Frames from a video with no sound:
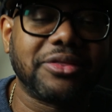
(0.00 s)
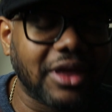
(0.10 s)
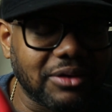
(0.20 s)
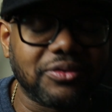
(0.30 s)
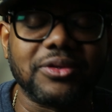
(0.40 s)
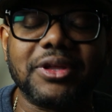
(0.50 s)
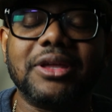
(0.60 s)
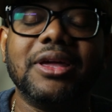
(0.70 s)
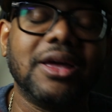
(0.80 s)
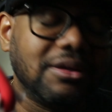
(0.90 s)

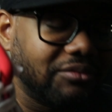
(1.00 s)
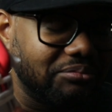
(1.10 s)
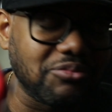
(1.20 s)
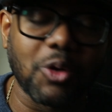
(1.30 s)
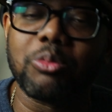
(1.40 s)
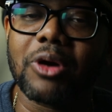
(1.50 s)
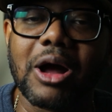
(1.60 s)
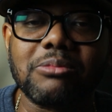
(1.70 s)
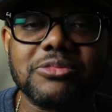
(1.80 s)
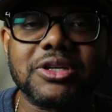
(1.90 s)
Thankfully, no
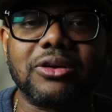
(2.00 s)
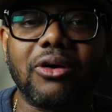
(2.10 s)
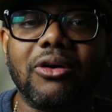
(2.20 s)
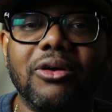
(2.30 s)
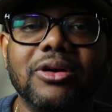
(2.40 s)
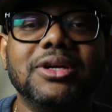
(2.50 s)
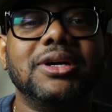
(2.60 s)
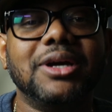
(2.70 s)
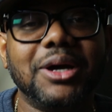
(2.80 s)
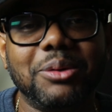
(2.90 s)
problems at all.
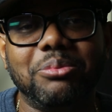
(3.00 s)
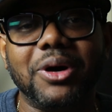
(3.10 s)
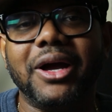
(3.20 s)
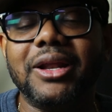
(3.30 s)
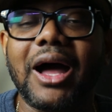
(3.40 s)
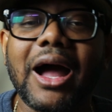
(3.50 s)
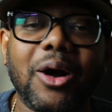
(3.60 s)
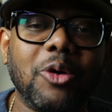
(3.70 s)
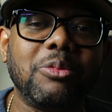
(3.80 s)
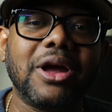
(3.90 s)
But I
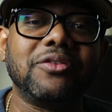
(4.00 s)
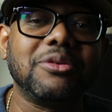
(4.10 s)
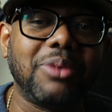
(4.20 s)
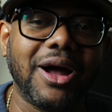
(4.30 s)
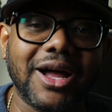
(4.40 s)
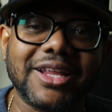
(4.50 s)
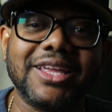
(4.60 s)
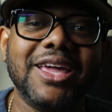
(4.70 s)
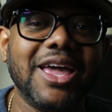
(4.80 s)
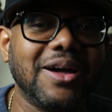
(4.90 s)
hope
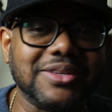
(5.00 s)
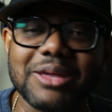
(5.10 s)
everybody was